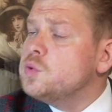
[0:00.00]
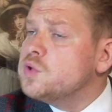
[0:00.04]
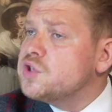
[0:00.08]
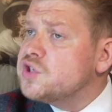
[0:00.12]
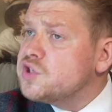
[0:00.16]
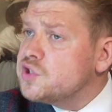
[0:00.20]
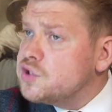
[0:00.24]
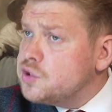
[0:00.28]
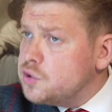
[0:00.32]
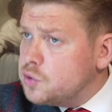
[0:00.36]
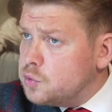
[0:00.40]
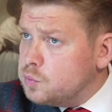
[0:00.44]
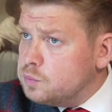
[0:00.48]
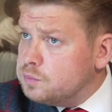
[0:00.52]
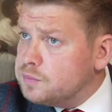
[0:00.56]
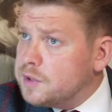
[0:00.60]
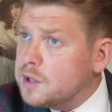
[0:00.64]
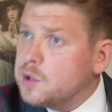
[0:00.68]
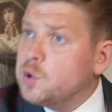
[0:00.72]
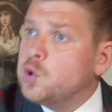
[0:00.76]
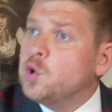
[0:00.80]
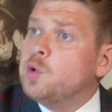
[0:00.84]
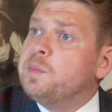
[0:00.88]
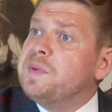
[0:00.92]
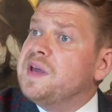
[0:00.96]
assume
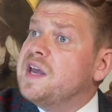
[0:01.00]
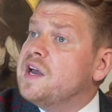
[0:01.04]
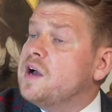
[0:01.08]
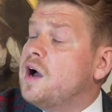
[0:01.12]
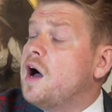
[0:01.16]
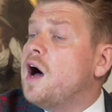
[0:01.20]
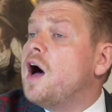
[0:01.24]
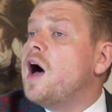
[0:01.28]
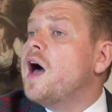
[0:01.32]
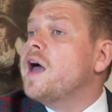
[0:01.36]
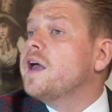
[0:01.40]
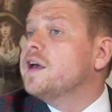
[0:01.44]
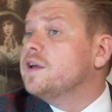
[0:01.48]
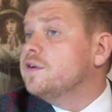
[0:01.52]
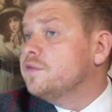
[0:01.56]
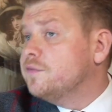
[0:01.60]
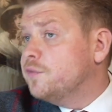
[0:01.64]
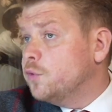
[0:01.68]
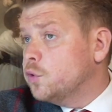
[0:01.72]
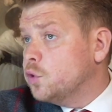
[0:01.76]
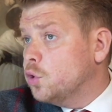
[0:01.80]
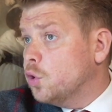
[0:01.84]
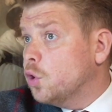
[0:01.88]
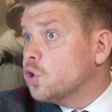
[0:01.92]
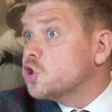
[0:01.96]
that you were being hired
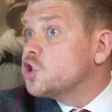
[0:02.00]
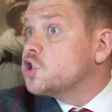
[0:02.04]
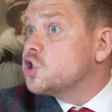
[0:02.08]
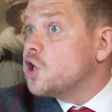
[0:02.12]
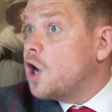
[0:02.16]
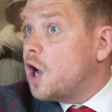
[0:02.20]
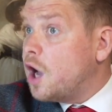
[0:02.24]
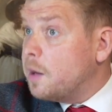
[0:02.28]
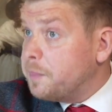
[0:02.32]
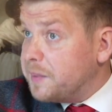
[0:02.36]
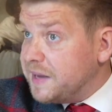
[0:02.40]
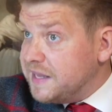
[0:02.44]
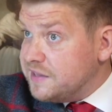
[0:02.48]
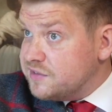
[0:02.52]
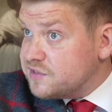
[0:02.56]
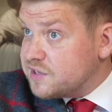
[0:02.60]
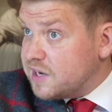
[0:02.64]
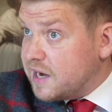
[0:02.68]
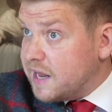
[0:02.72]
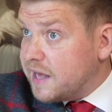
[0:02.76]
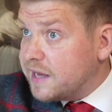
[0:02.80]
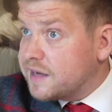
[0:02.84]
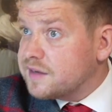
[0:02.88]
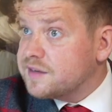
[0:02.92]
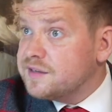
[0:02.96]
for your sharp
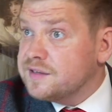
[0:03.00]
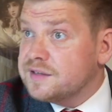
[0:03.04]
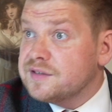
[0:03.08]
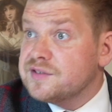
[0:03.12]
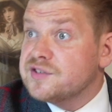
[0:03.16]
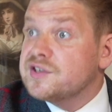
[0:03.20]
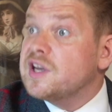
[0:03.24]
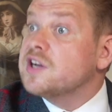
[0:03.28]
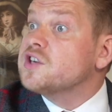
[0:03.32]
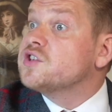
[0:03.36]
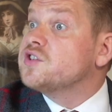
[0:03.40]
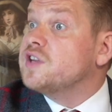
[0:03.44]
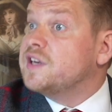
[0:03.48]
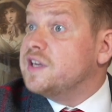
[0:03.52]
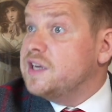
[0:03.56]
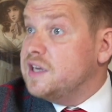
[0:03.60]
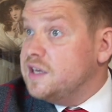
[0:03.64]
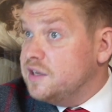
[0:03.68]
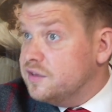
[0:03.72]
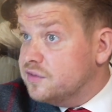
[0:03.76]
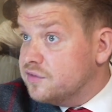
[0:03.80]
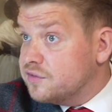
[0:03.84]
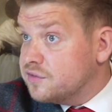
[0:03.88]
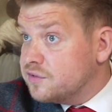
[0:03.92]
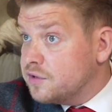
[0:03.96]
intellect, such that it
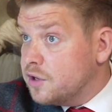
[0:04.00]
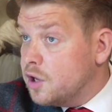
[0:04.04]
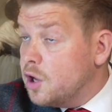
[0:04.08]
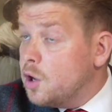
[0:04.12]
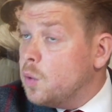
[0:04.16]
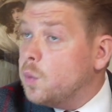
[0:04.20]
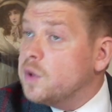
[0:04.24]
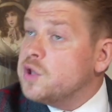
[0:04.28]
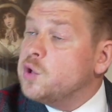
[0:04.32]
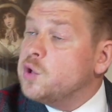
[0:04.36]
is, when